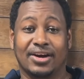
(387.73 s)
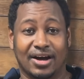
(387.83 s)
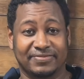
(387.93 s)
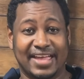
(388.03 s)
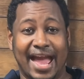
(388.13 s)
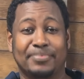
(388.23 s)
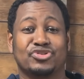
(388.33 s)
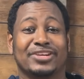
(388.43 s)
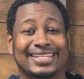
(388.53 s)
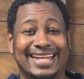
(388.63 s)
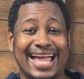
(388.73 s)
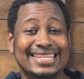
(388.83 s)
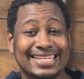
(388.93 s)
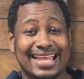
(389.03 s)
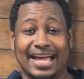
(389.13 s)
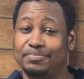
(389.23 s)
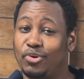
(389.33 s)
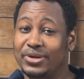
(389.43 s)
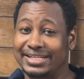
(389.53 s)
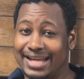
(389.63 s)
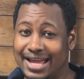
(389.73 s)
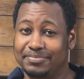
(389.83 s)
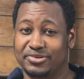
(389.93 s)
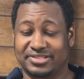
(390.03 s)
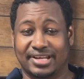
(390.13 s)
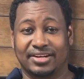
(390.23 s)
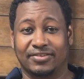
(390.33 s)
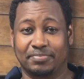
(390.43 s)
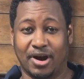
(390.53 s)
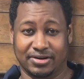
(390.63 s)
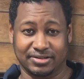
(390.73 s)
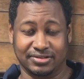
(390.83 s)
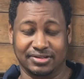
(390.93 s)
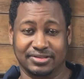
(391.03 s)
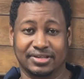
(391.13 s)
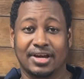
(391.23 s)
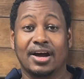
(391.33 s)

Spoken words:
of capturing 99.9% of particles